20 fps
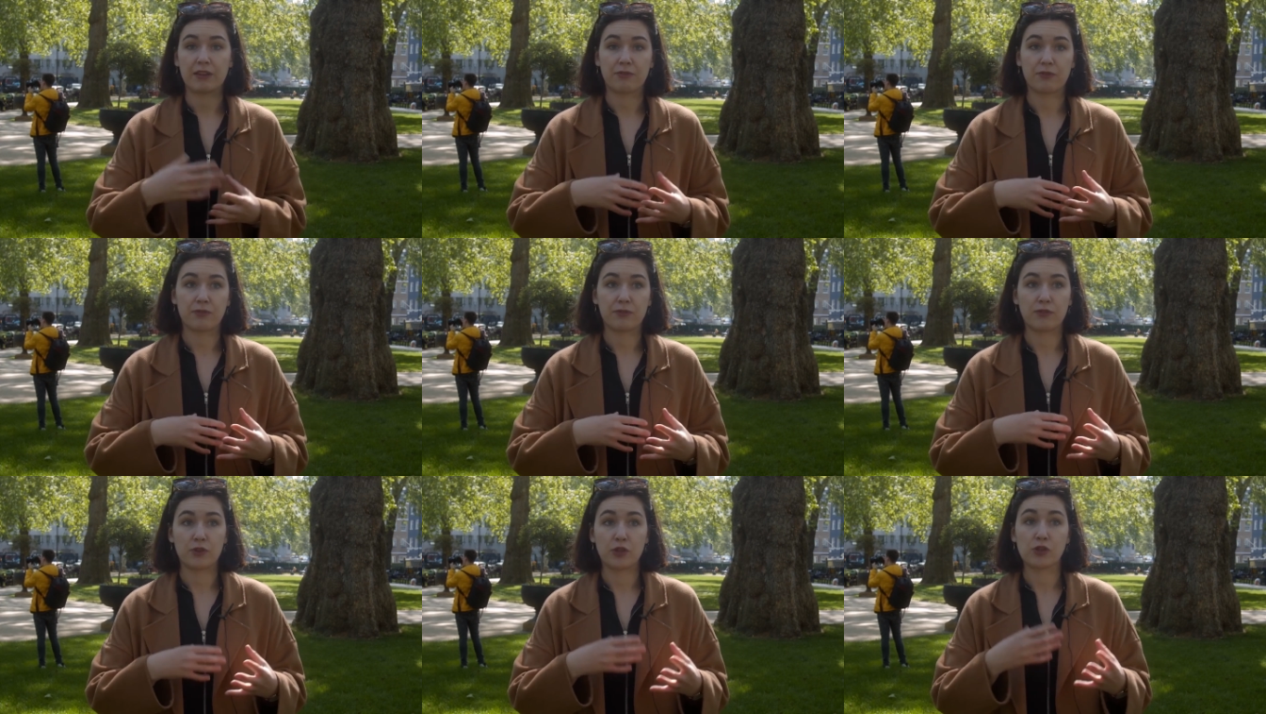if
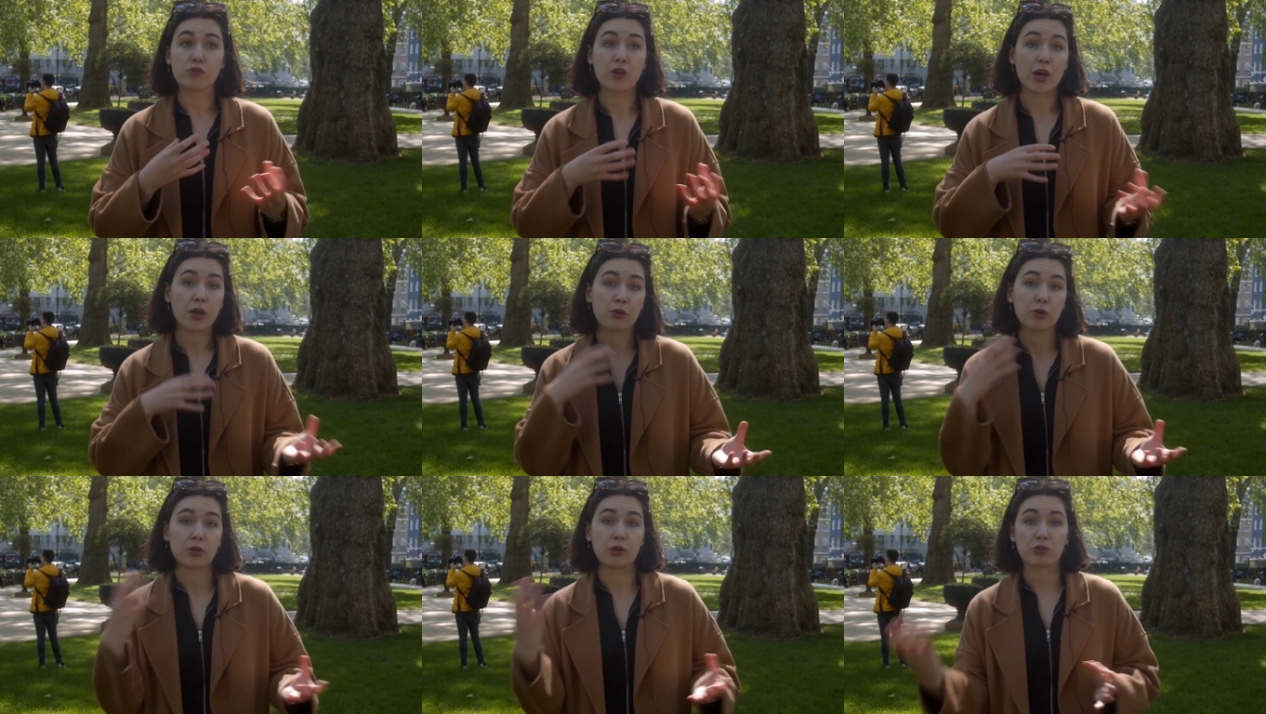you
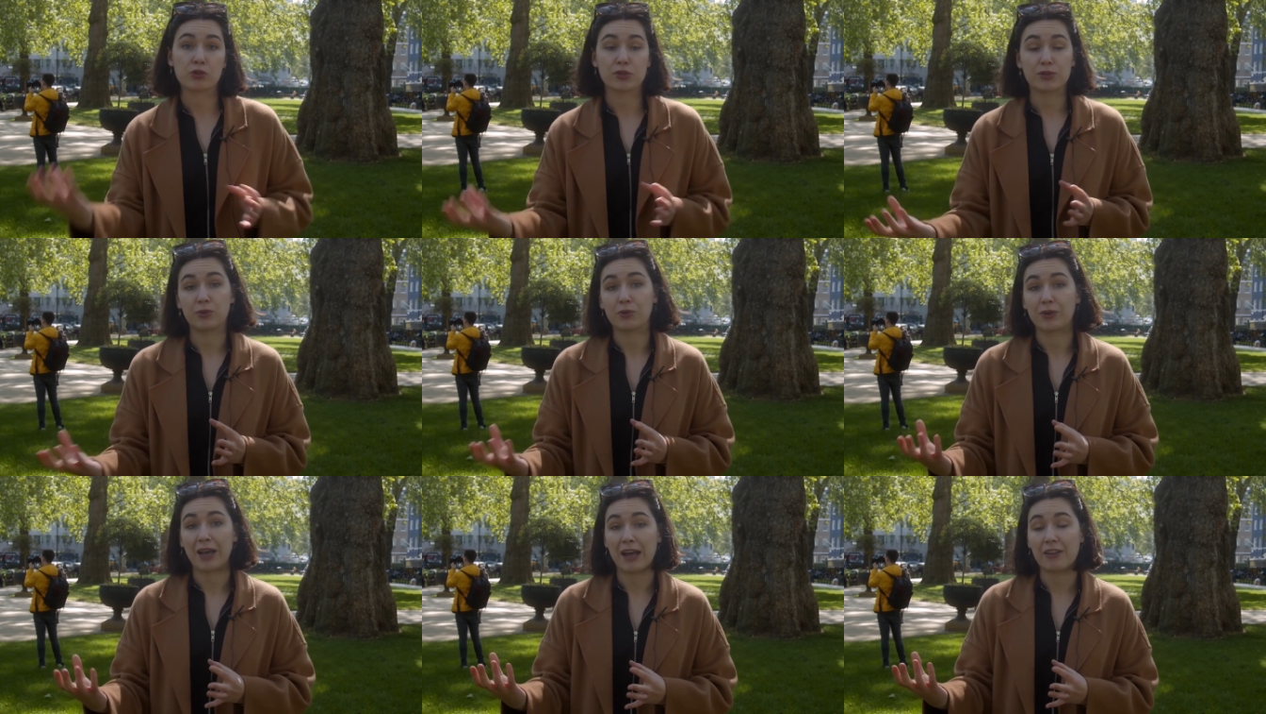know who your
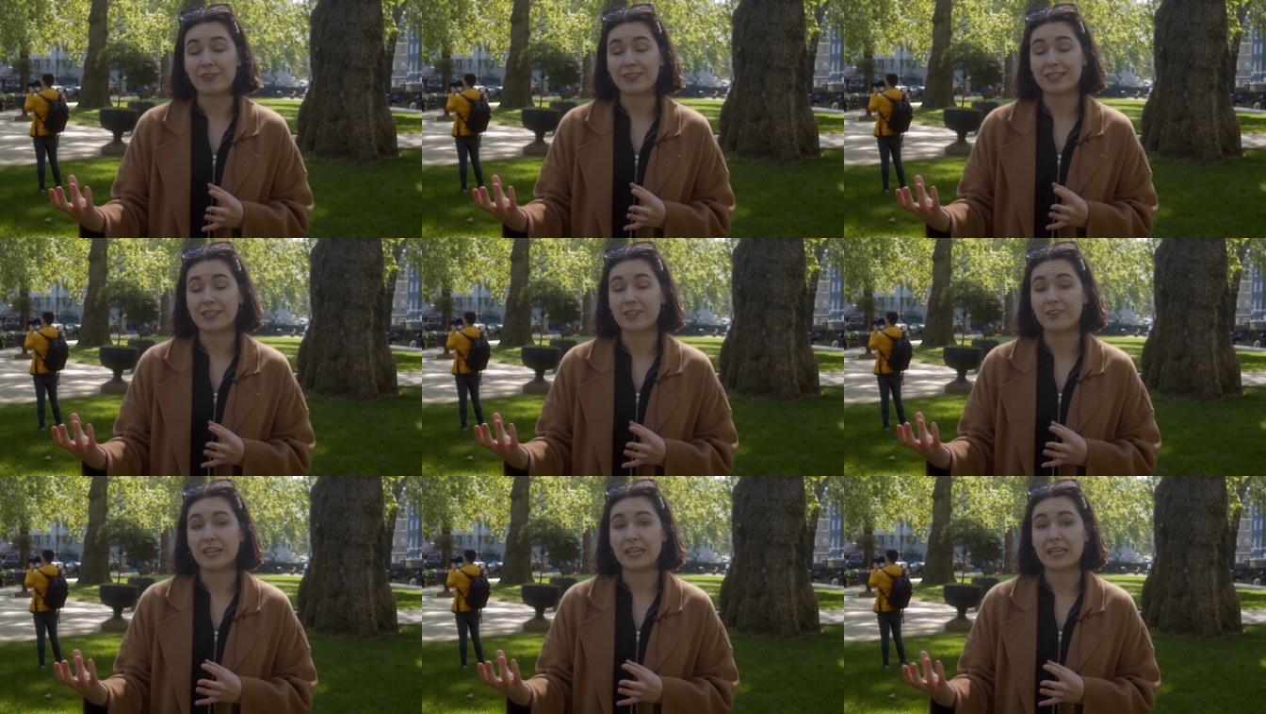school
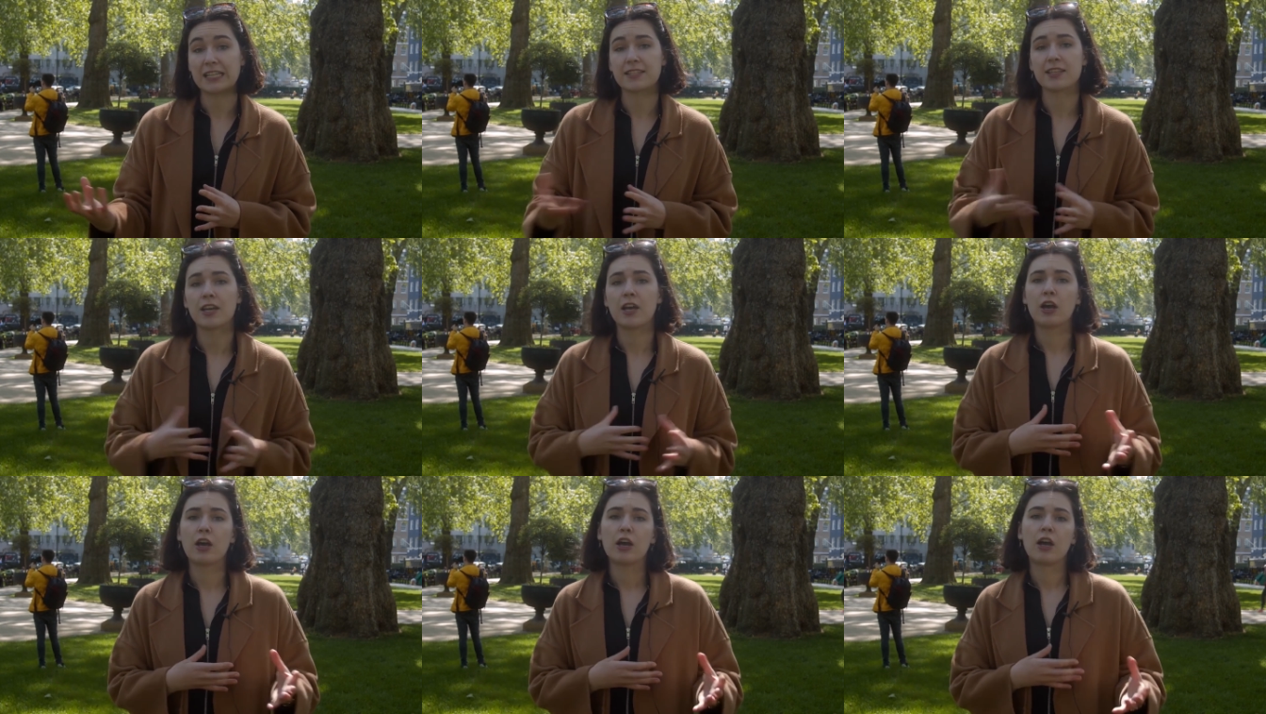counsellor is,
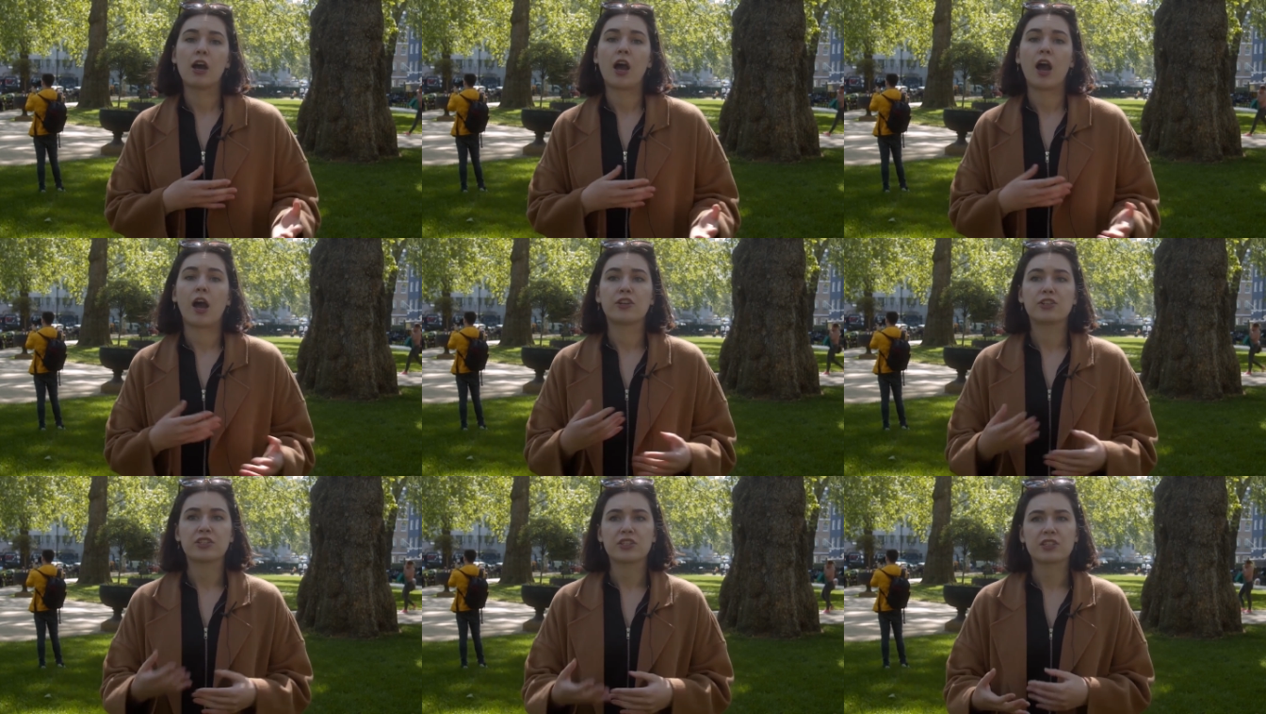
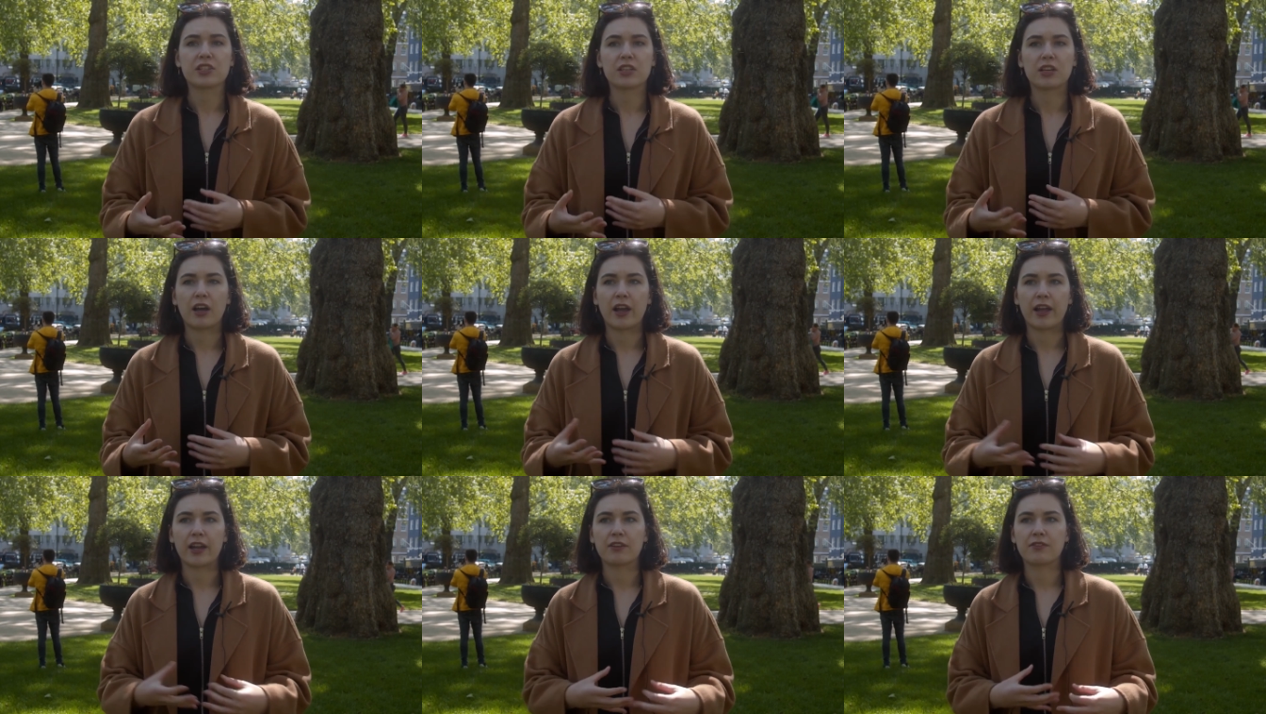just to
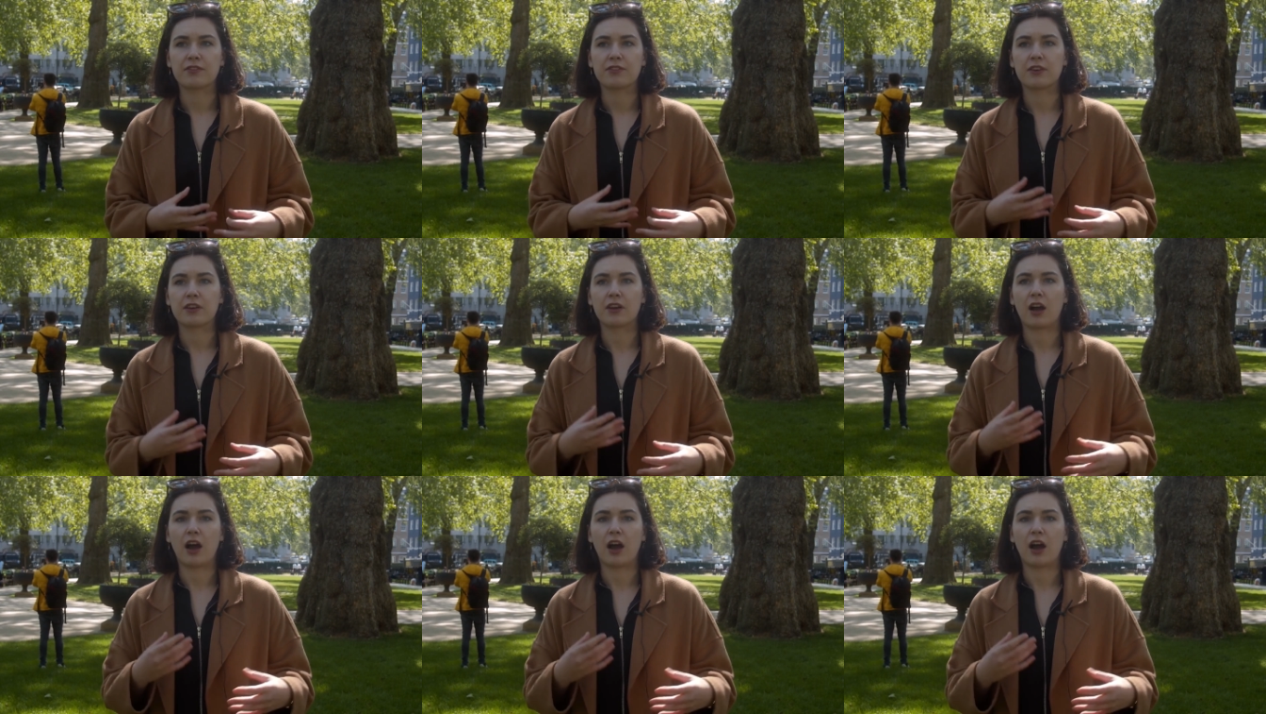kind of